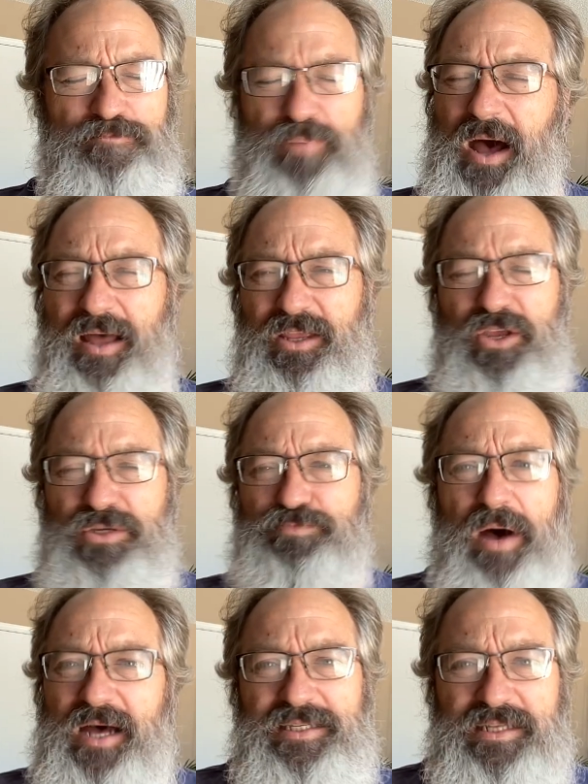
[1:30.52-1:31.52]
po- use
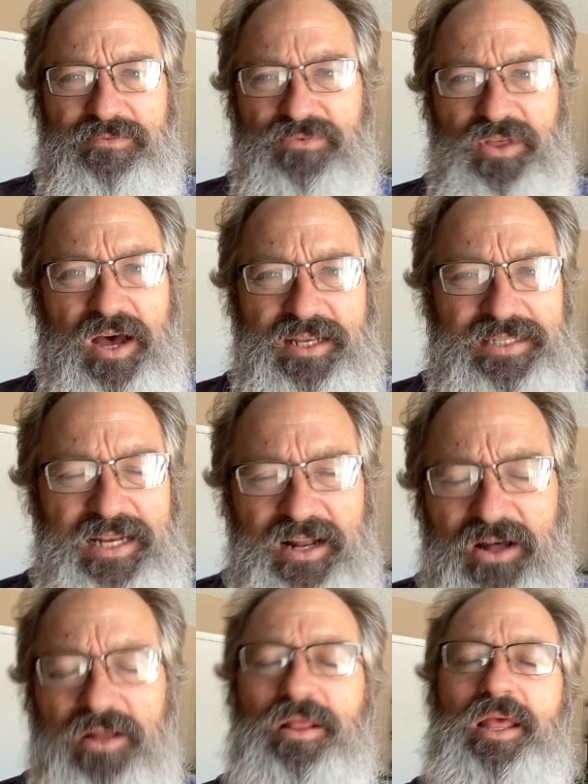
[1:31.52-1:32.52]
positive thoughts at
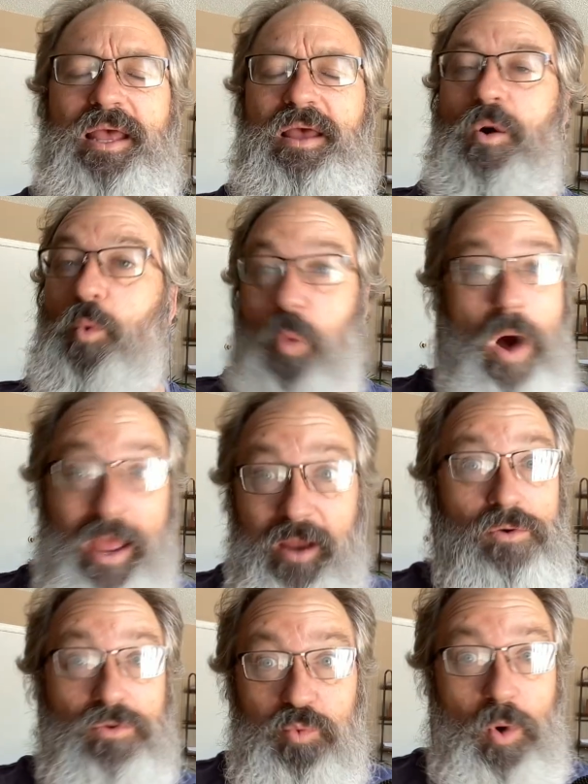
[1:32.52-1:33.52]
all? Why
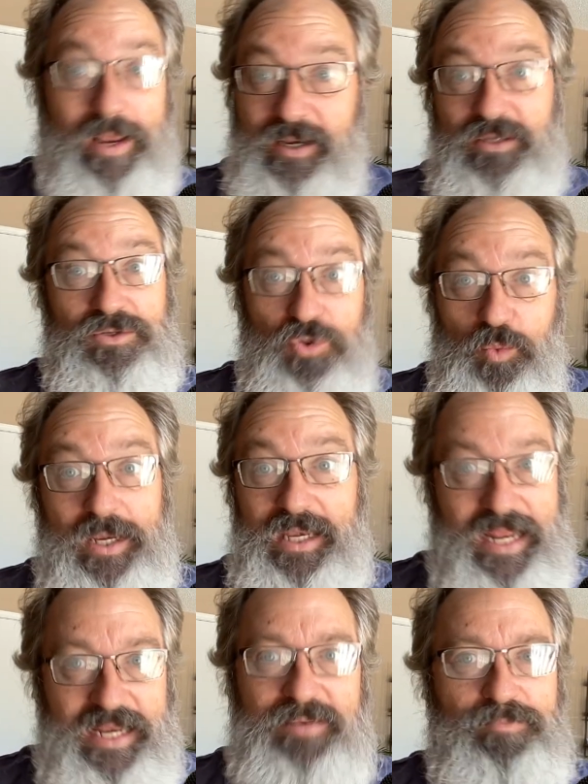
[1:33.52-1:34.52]
are, why do we
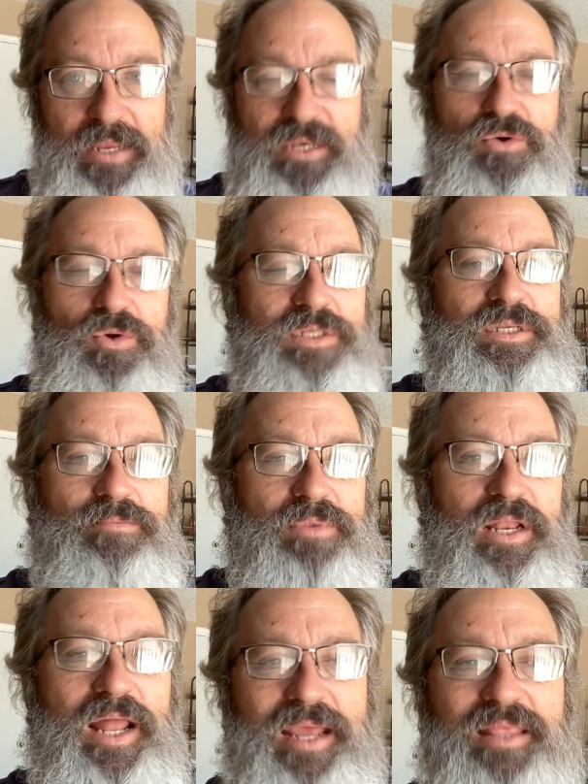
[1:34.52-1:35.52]
need to be doing
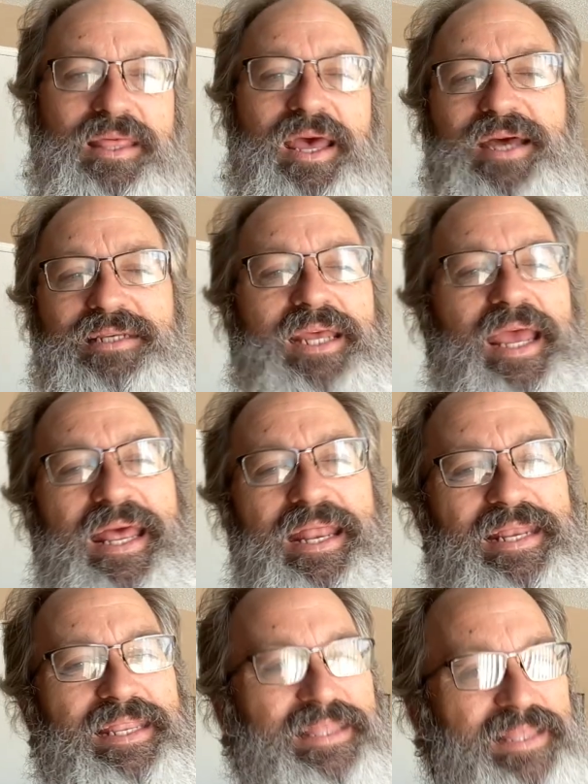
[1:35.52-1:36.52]
something like that? And
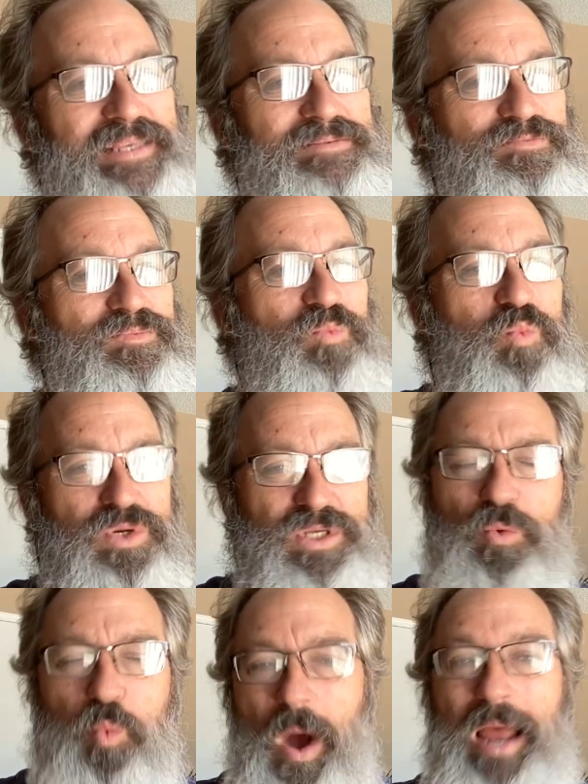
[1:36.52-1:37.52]
that's
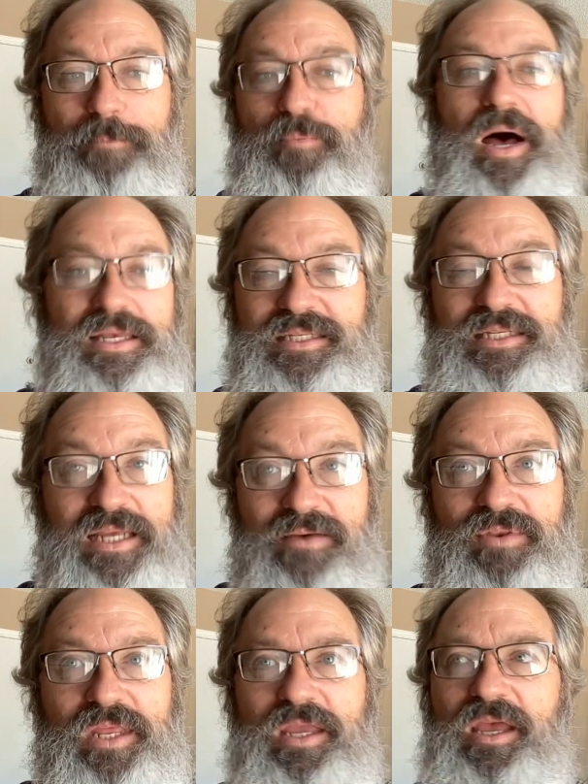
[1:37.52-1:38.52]
so why
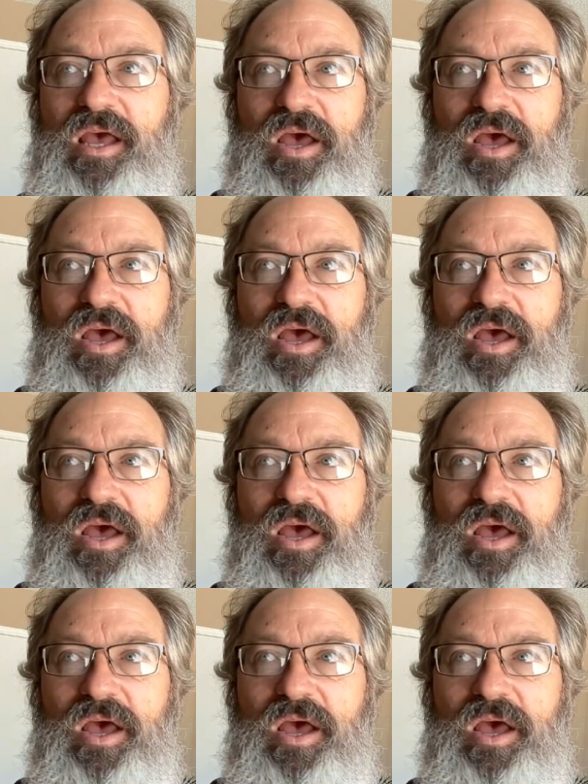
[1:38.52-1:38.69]
positivity?